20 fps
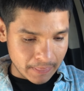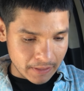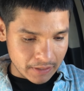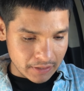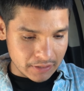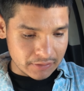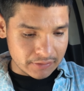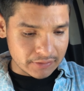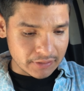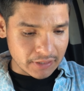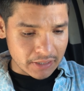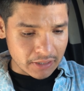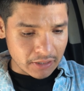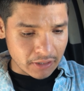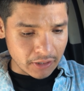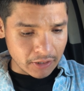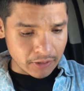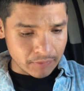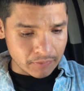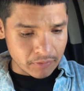He said,
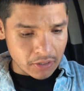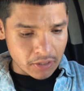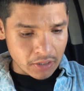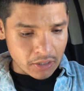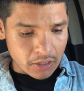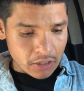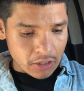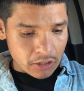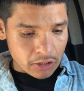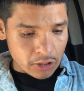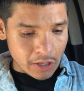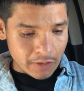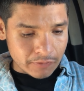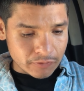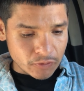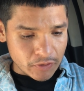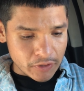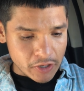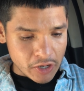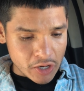uh, love
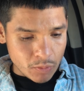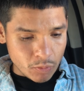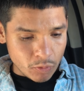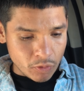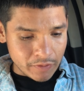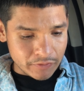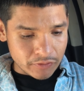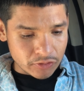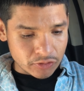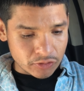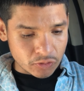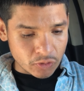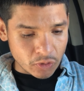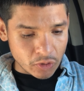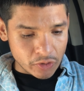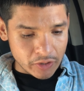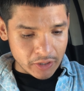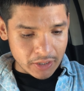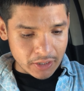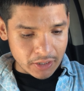to hear more of your
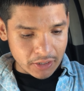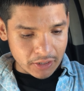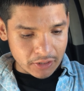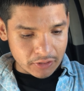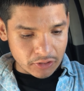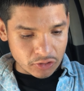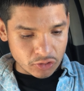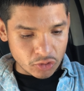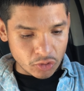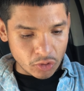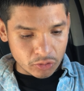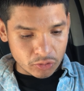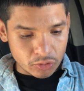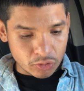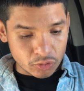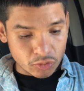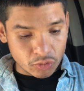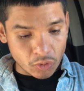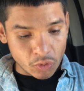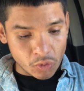story. Did you go
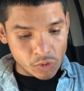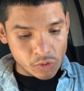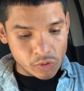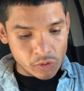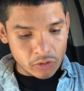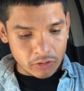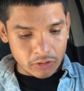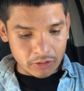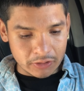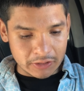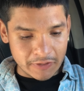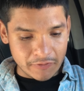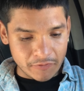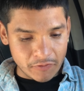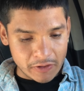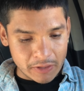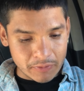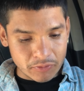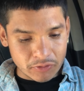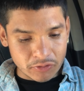to school or
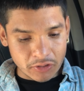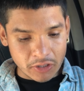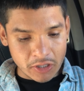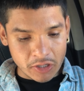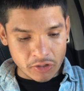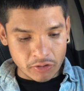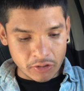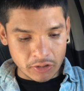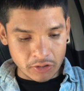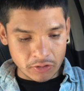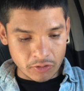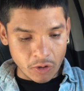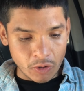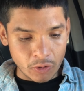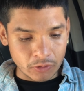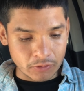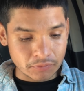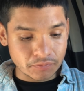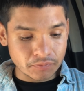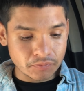develop the skill on your
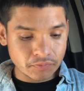own?